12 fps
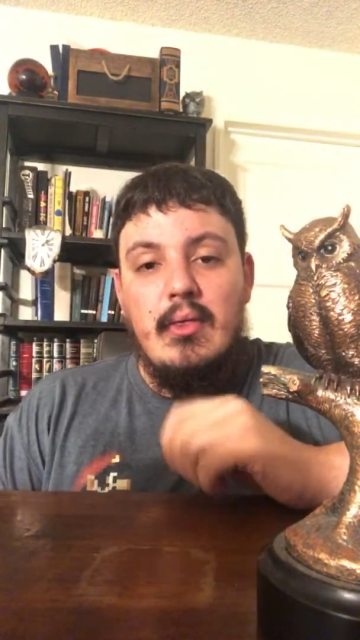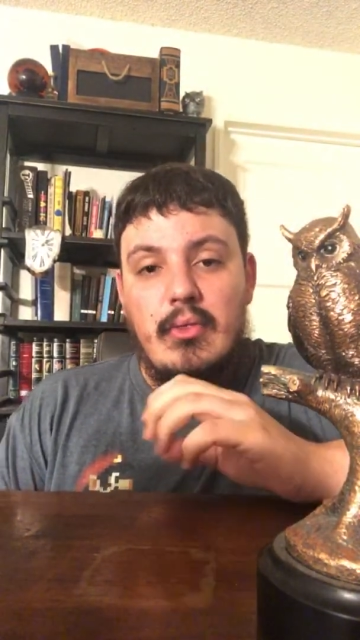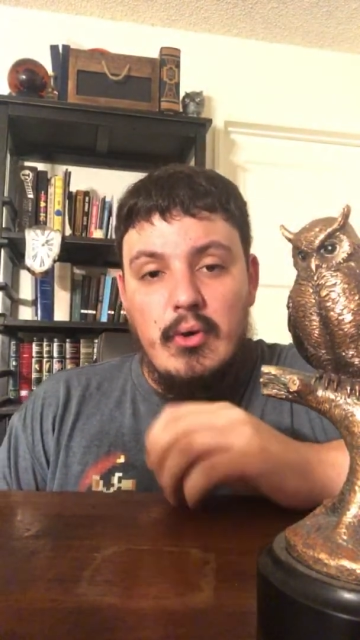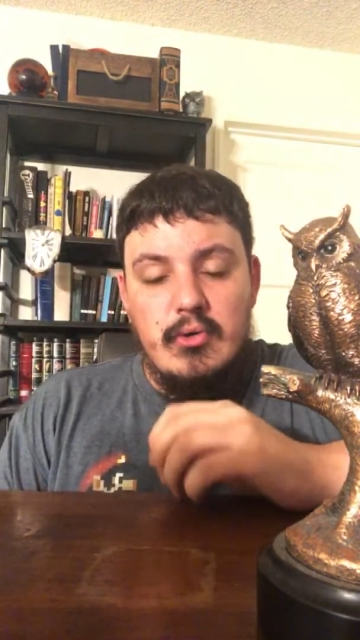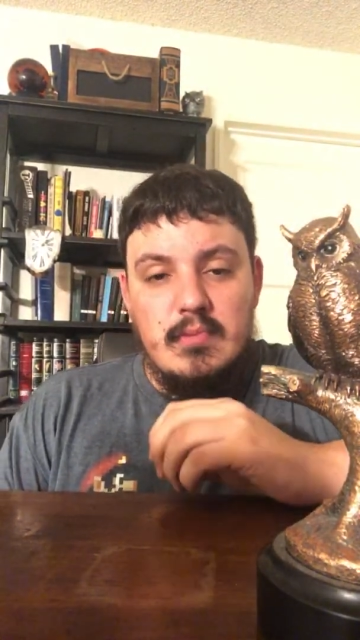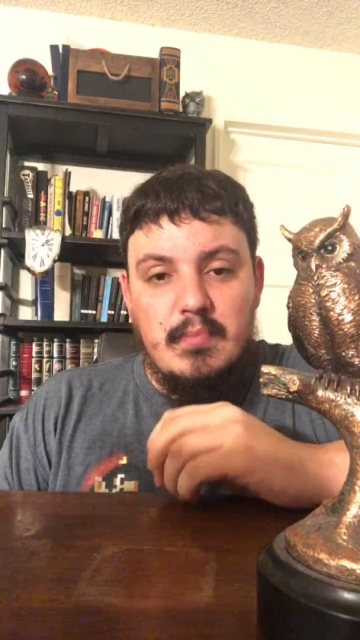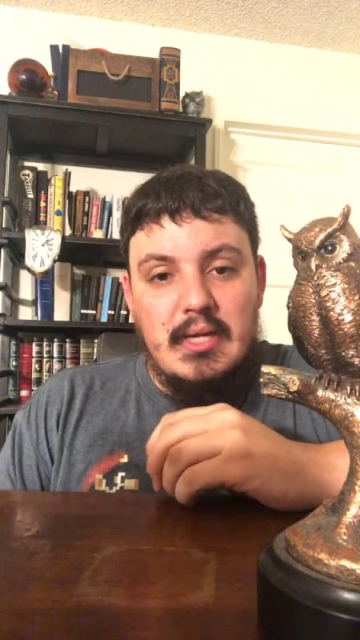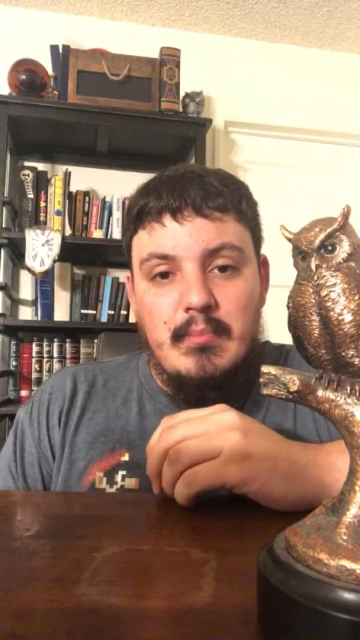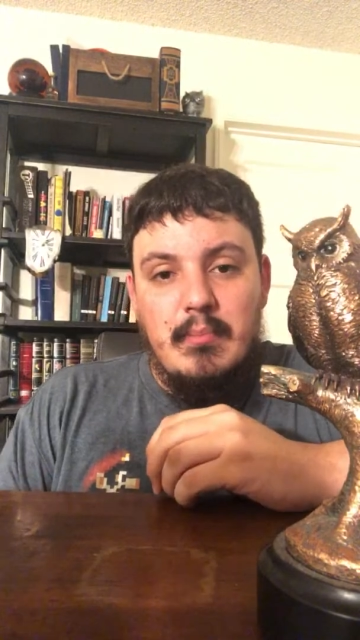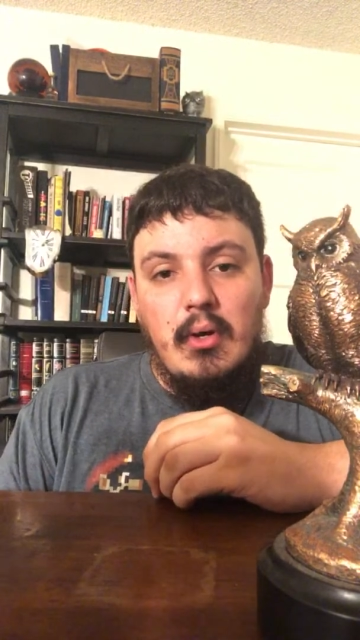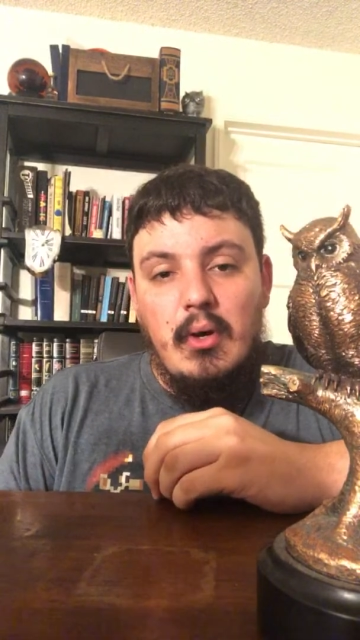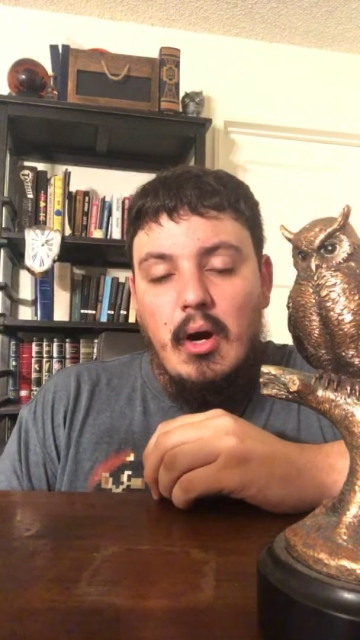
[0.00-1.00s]
Those
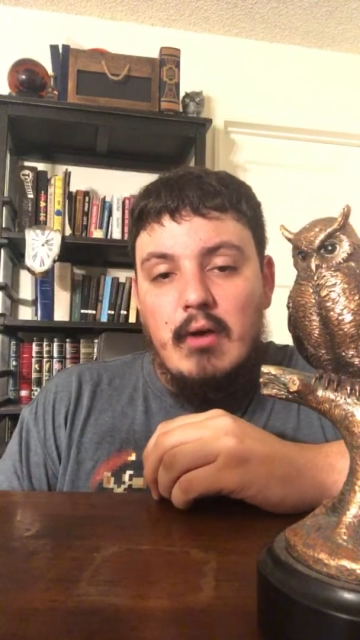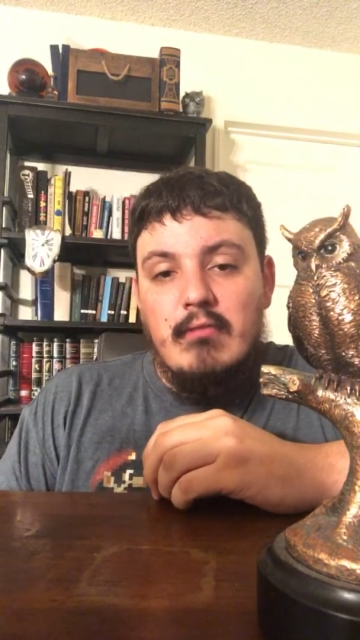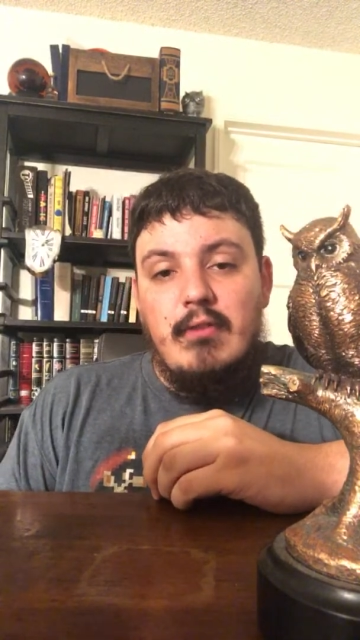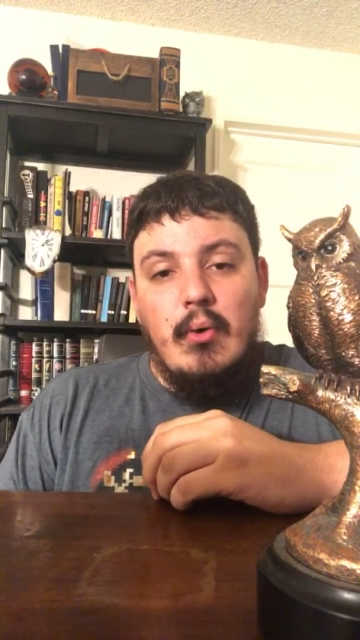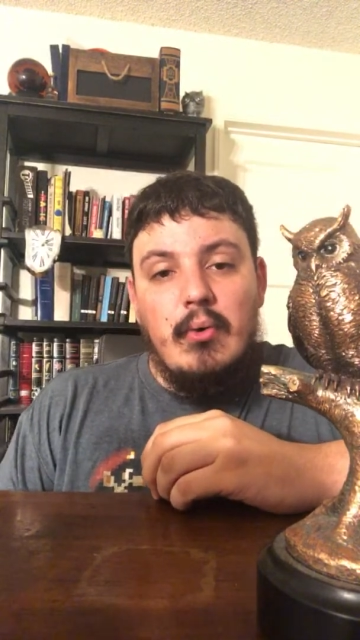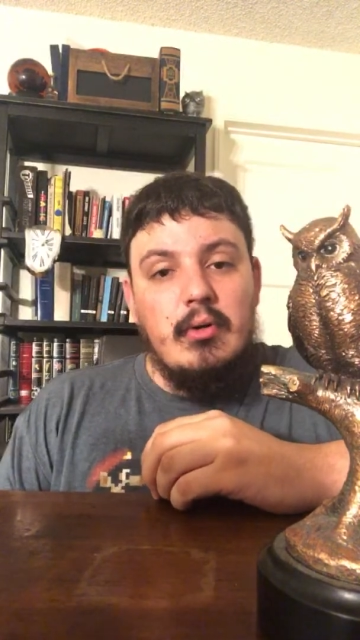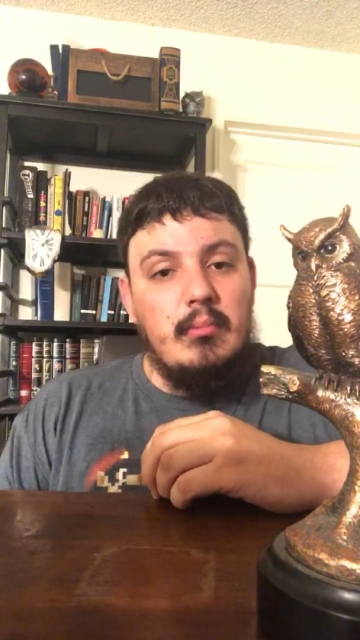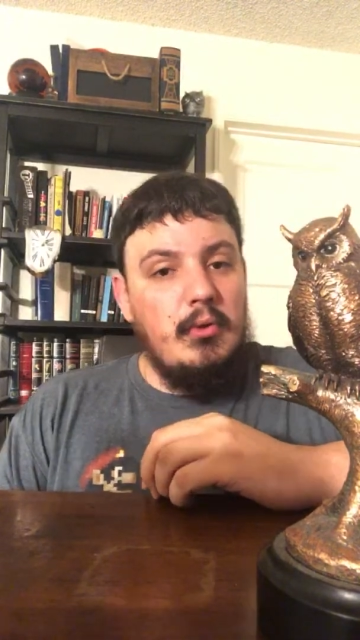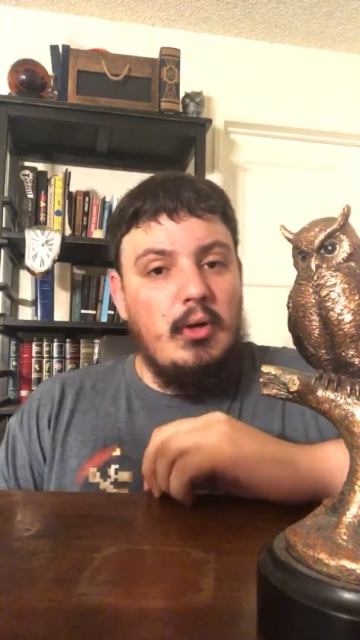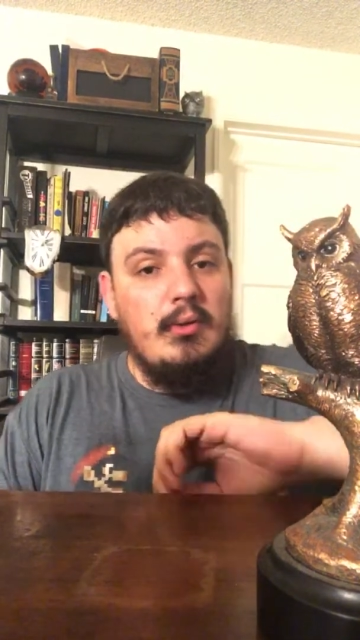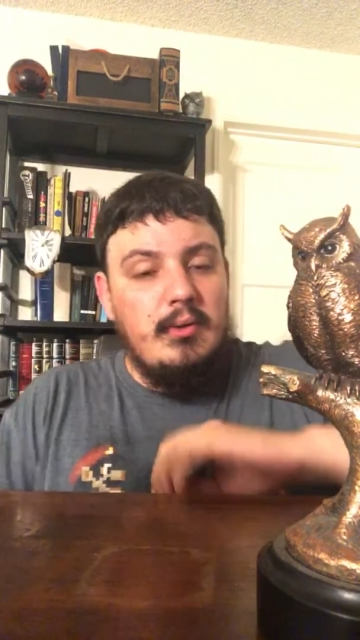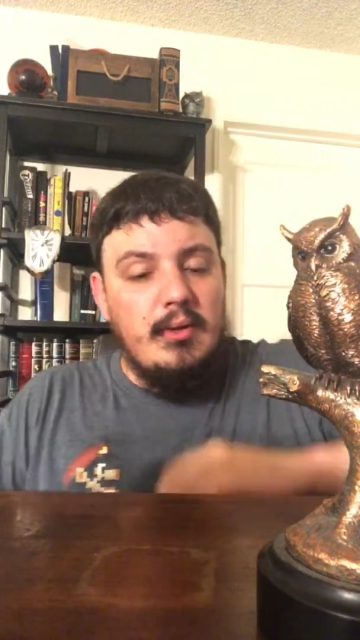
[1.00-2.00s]
people are
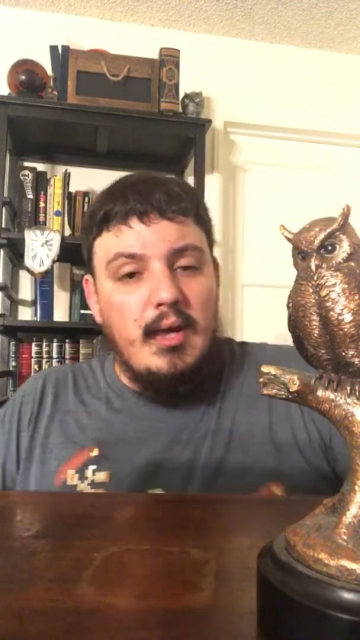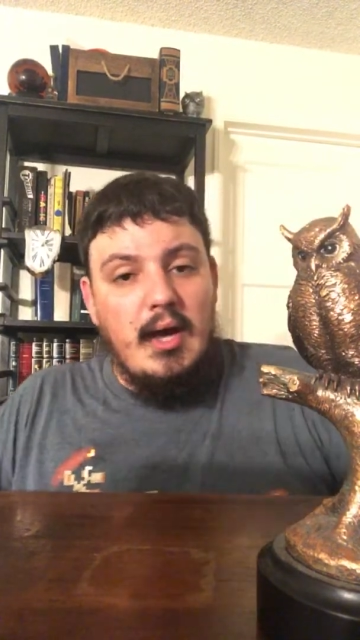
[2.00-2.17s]
vulnerable